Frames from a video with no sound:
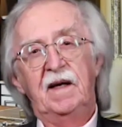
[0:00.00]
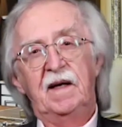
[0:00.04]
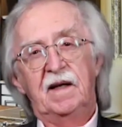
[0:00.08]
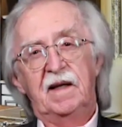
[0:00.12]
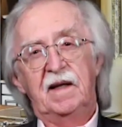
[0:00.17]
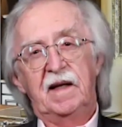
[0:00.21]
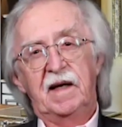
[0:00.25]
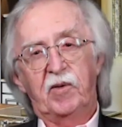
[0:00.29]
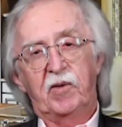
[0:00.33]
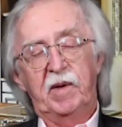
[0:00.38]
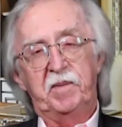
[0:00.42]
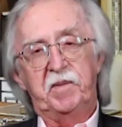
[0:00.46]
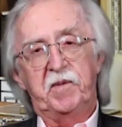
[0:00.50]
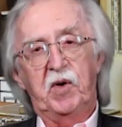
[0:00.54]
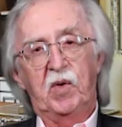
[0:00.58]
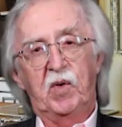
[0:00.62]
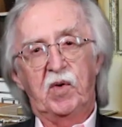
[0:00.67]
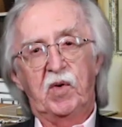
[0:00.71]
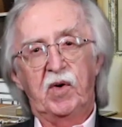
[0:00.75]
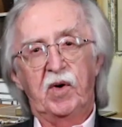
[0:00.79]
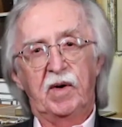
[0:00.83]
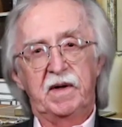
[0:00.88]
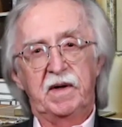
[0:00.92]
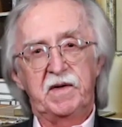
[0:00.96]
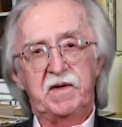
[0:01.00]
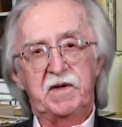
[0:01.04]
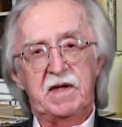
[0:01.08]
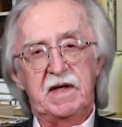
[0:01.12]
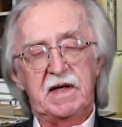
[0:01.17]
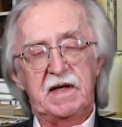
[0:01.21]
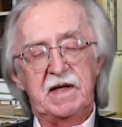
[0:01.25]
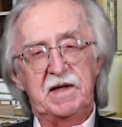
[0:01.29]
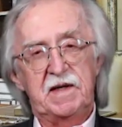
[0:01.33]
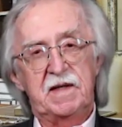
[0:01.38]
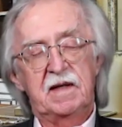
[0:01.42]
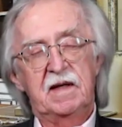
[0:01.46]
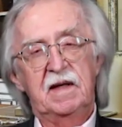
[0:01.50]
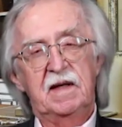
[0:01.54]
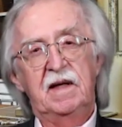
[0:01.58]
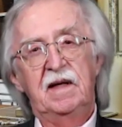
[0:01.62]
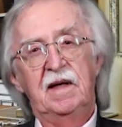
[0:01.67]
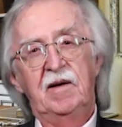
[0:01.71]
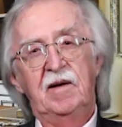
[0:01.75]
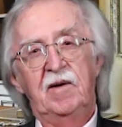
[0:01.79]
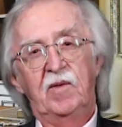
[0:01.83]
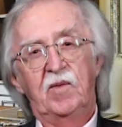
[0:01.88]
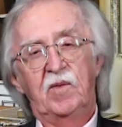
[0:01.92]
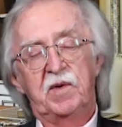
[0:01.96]
the cryptocurrencies,
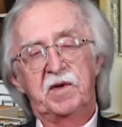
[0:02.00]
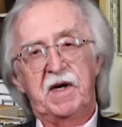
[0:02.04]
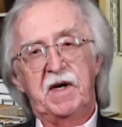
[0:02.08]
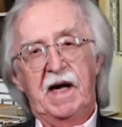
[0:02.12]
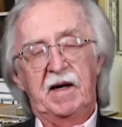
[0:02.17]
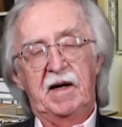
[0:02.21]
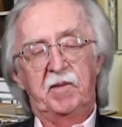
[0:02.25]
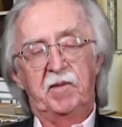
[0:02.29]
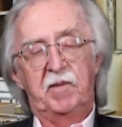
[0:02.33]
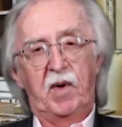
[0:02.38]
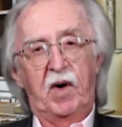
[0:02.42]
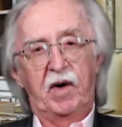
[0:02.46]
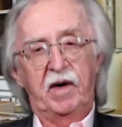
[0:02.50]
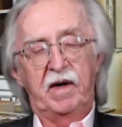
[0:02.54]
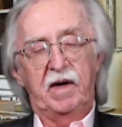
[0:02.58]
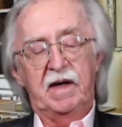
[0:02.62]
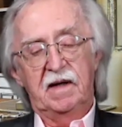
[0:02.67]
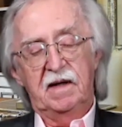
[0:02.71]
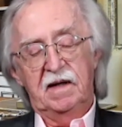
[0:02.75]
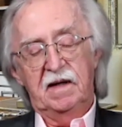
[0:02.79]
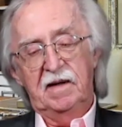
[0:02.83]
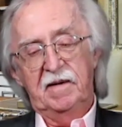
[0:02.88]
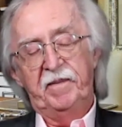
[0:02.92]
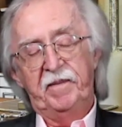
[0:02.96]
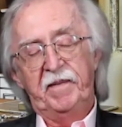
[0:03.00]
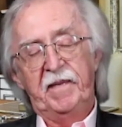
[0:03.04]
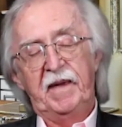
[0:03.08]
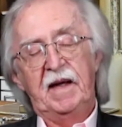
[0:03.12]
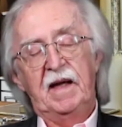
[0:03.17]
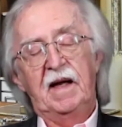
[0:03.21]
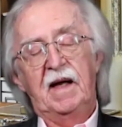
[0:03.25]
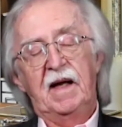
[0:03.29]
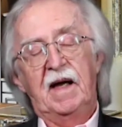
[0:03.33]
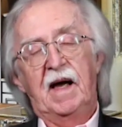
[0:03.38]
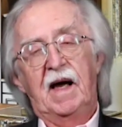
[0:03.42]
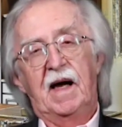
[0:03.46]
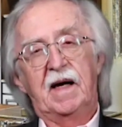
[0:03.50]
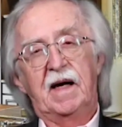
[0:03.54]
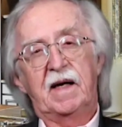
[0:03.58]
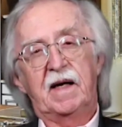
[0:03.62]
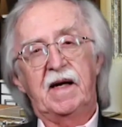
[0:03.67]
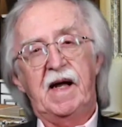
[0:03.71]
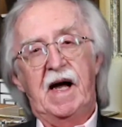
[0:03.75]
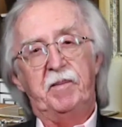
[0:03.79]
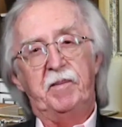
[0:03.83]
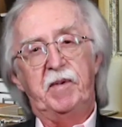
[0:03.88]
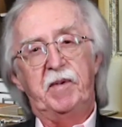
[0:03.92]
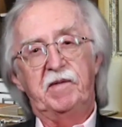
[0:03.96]
which had a market
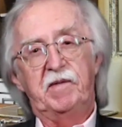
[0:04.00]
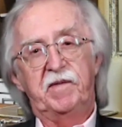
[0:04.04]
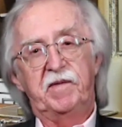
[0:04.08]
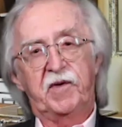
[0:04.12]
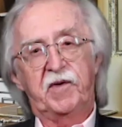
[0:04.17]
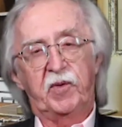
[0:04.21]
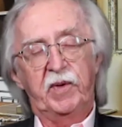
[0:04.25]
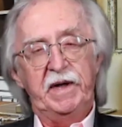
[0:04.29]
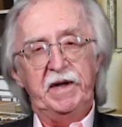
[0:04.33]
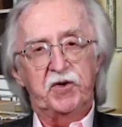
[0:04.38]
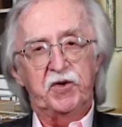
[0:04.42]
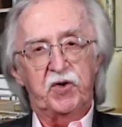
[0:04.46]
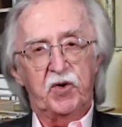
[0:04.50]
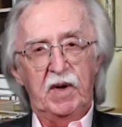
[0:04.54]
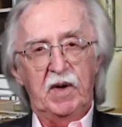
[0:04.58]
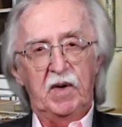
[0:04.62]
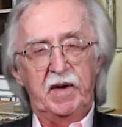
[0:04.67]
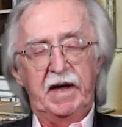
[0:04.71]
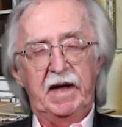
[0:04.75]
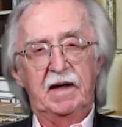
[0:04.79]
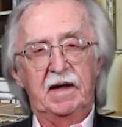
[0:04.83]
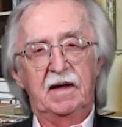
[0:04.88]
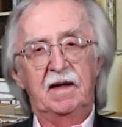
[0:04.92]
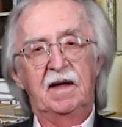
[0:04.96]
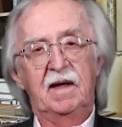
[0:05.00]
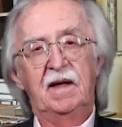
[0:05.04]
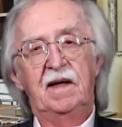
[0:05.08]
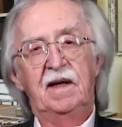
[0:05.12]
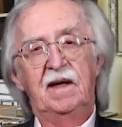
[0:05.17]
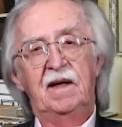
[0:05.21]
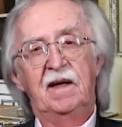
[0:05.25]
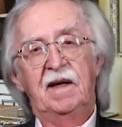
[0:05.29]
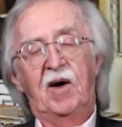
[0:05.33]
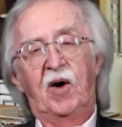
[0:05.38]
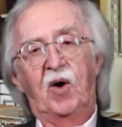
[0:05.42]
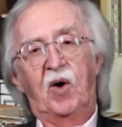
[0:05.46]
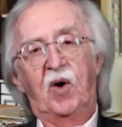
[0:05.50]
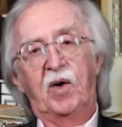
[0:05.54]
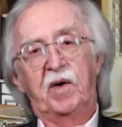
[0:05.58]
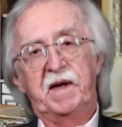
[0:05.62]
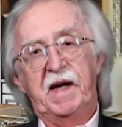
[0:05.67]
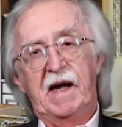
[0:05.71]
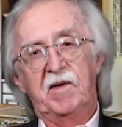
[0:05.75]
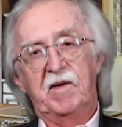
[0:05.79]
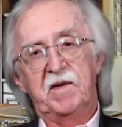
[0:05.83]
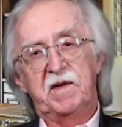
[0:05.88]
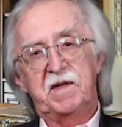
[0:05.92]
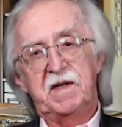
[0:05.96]
cap of $3 trillion, were
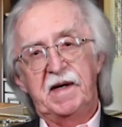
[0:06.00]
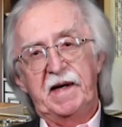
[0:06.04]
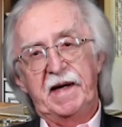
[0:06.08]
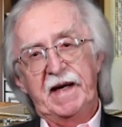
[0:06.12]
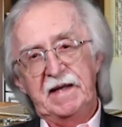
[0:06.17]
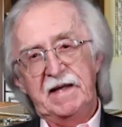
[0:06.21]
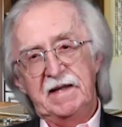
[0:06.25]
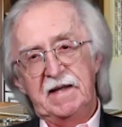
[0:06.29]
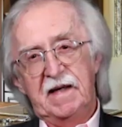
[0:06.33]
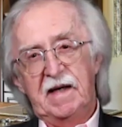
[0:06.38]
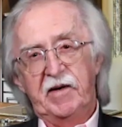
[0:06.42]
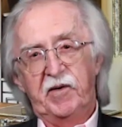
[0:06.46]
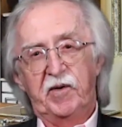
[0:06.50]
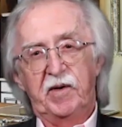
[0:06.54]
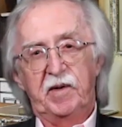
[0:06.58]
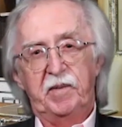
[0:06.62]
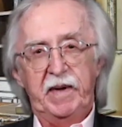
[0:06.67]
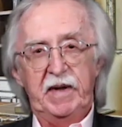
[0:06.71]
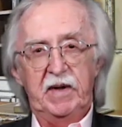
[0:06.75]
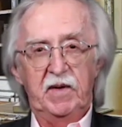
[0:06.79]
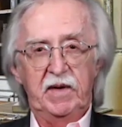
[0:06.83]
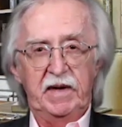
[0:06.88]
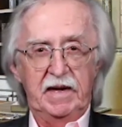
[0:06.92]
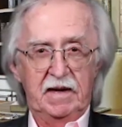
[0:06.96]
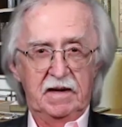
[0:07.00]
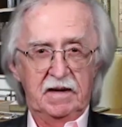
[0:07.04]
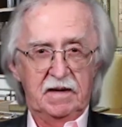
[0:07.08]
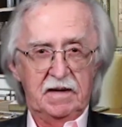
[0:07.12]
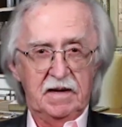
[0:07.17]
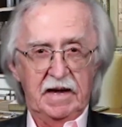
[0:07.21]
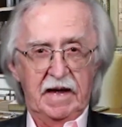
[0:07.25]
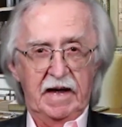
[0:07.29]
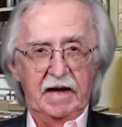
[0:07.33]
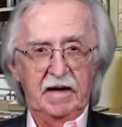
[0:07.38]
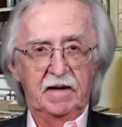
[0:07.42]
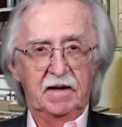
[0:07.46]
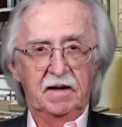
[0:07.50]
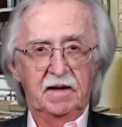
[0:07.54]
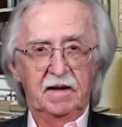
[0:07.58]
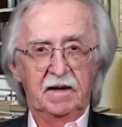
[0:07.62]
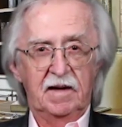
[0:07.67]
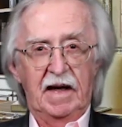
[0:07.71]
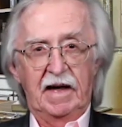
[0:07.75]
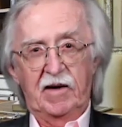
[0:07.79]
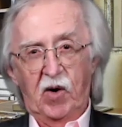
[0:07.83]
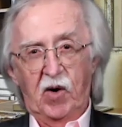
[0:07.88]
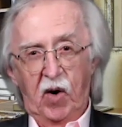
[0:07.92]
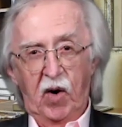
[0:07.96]
down to $800 billion today,
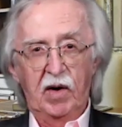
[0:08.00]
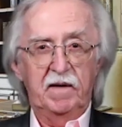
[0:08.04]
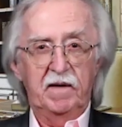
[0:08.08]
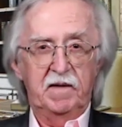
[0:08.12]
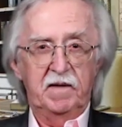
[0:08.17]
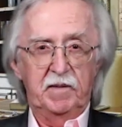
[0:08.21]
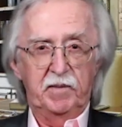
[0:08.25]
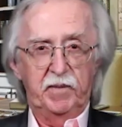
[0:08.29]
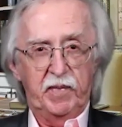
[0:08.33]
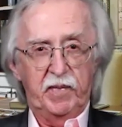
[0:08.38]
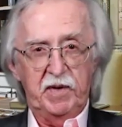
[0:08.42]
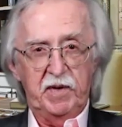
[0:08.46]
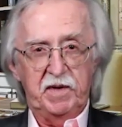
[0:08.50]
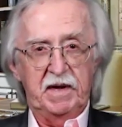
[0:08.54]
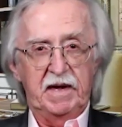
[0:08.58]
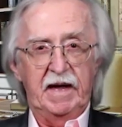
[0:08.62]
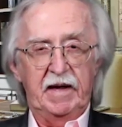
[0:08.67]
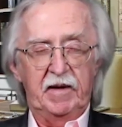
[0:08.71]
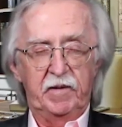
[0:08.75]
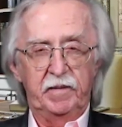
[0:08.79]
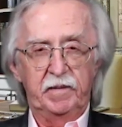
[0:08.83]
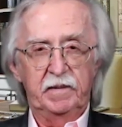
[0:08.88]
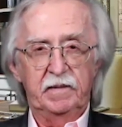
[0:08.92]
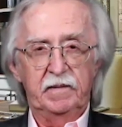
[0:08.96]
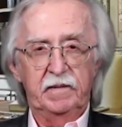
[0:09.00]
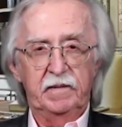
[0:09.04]
like all of them put together.